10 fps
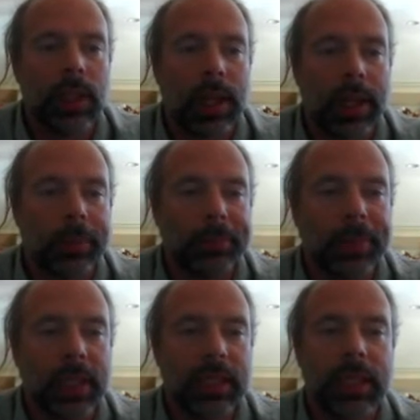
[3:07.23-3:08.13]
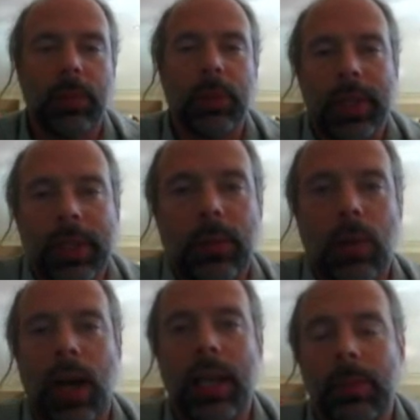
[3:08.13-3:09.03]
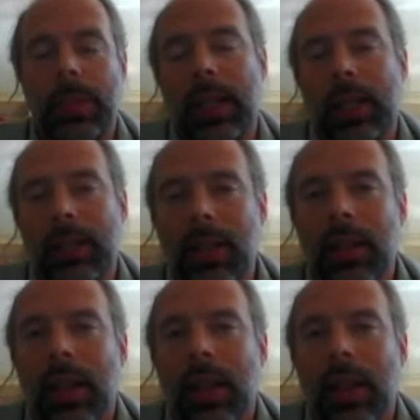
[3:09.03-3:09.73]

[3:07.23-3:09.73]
And the simple reason why is because